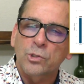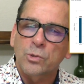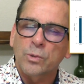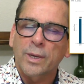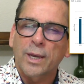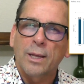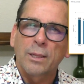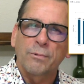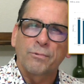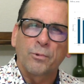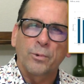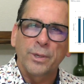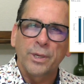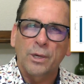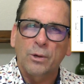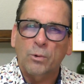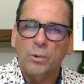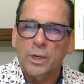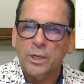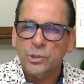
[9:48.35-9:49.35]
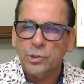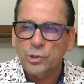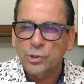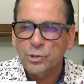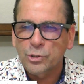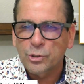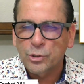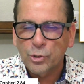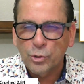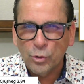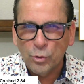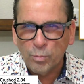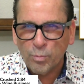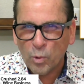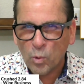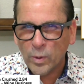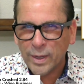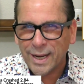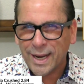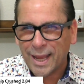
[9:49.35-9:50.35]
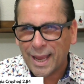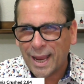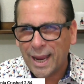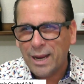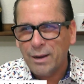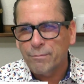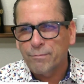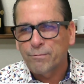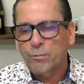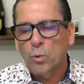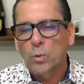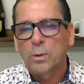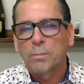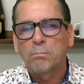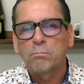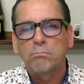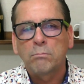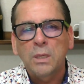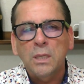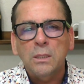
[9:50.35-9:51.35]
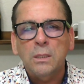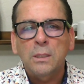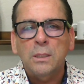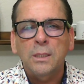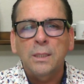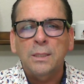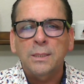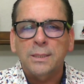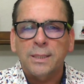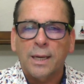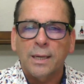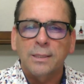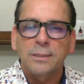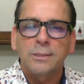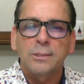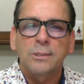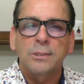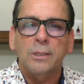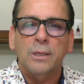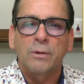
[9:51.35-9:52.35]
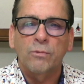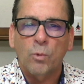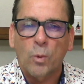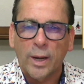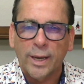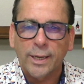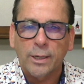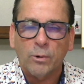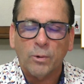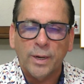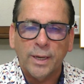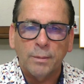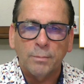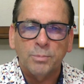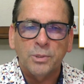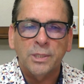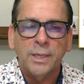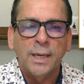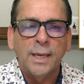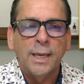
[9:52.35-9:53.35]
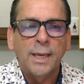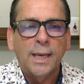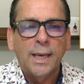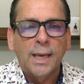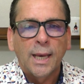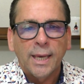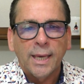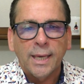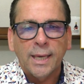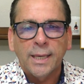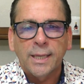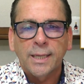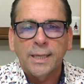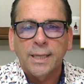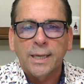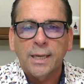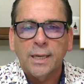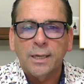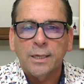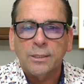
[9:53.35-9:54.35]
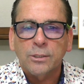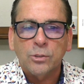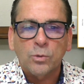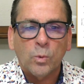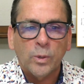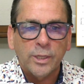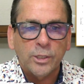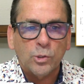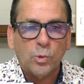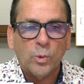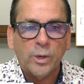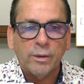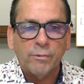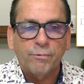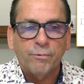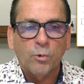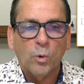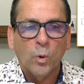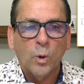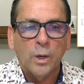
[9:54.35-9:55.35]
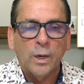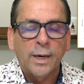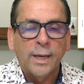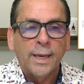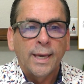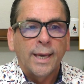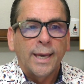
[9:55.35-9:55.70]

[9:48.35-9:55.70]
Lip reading: So California crushed 2.84 million tons of wine grapes in 2024.